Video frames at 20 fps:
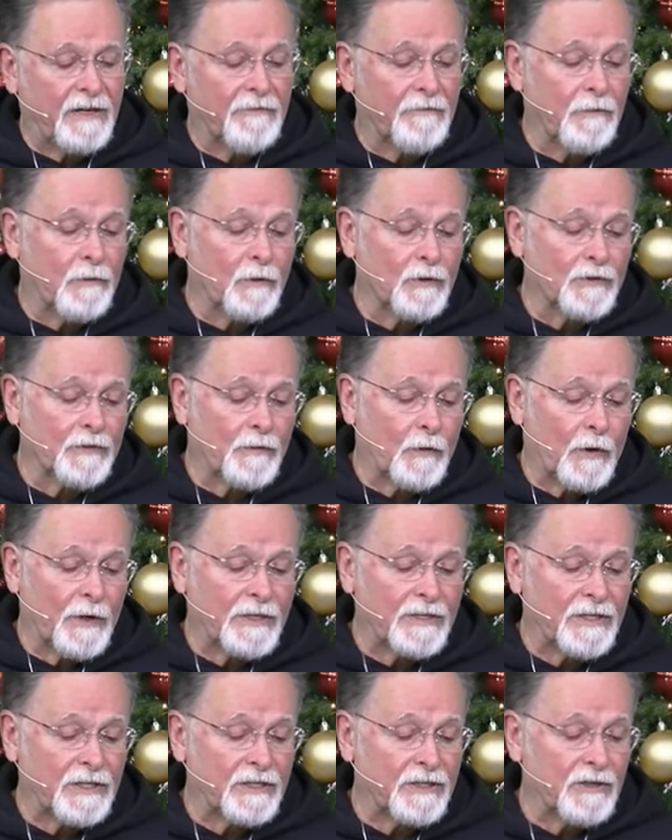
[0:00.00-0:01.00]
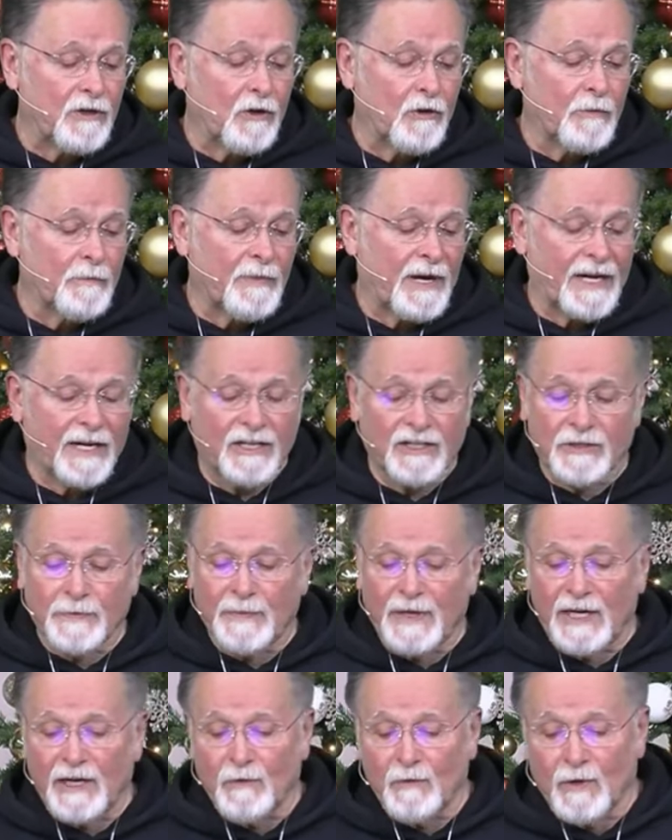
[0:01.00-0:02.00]
a fool's voice is known by his
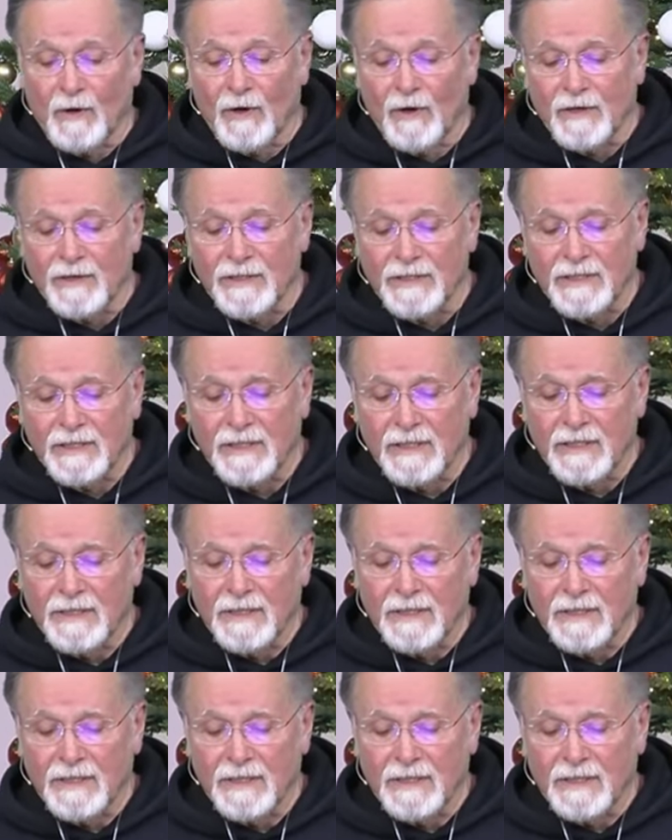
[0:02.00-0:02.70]
many words.